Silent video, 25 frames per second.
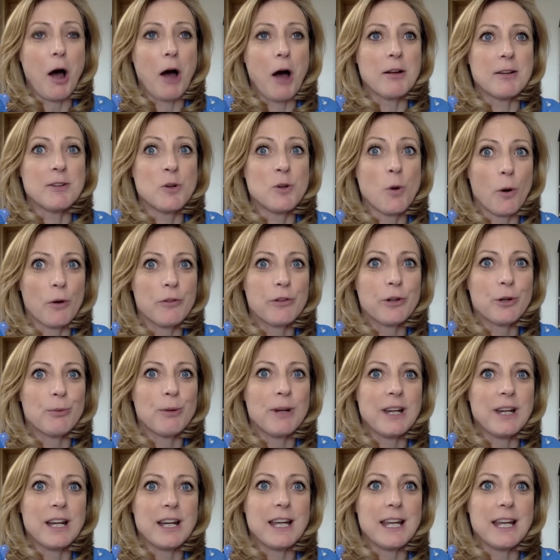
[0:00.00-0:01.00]
North
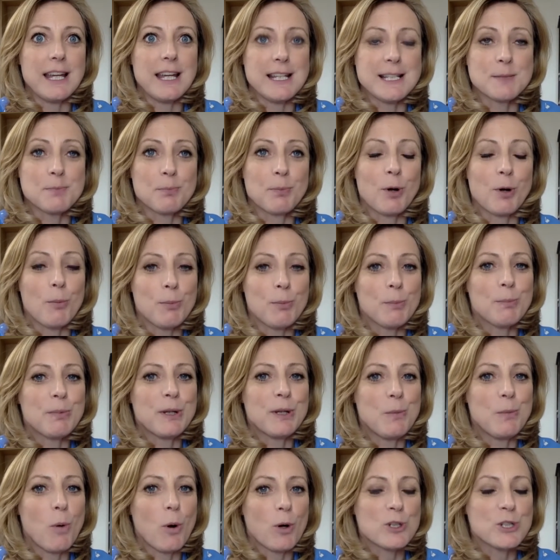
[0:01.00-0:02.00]
Korea is probably
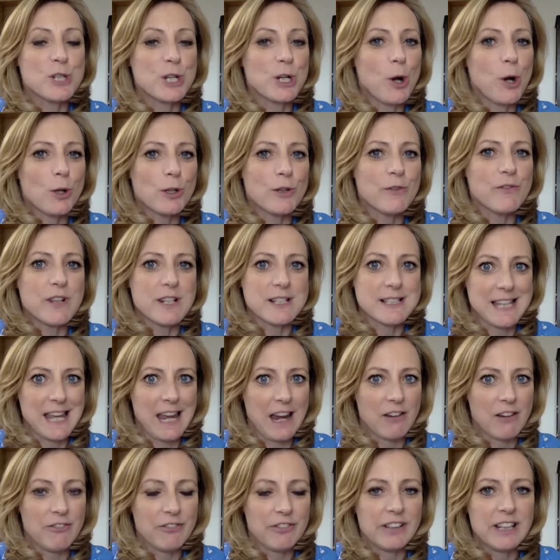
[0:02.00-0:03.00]
watching all of this
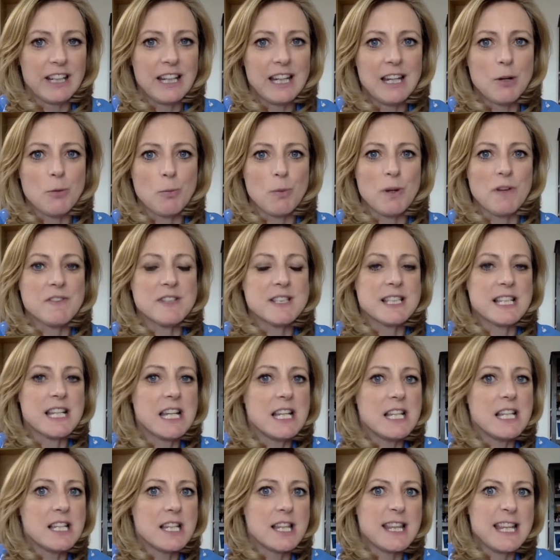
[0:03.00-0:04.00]
carefully. We've
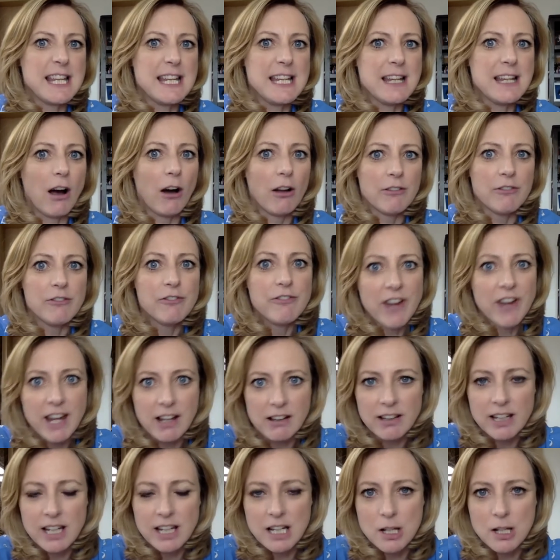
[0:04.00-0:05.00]
seen the
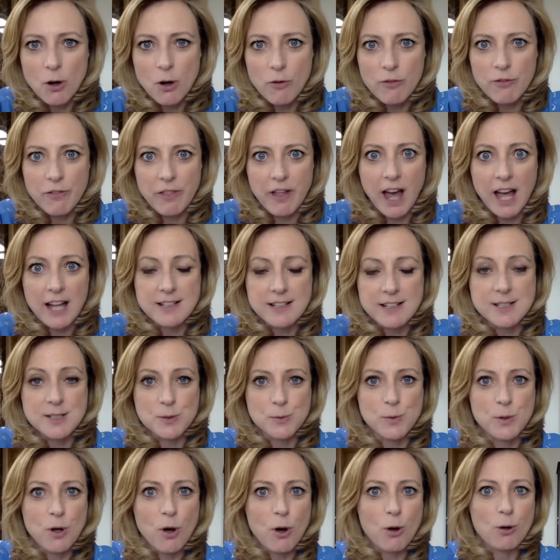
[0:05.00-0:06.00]
unveiling of that
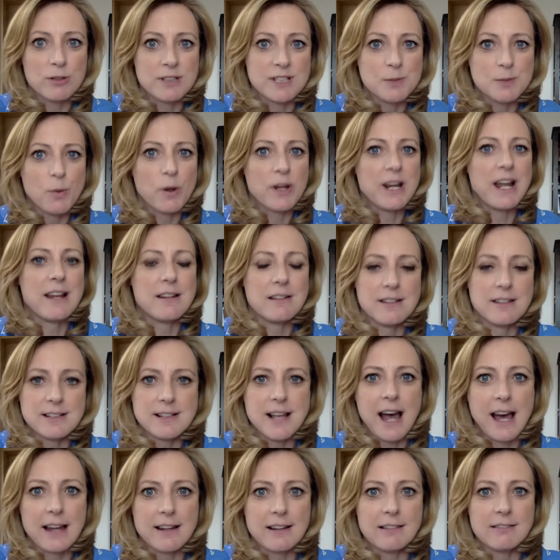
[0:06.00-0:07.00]
so-called, as one
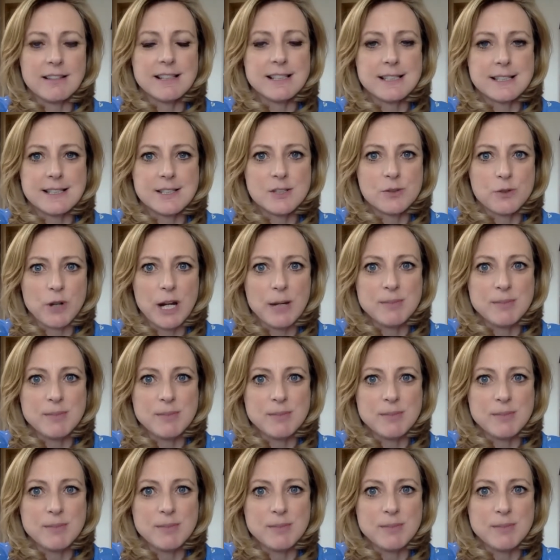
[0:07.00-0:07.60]
analyst described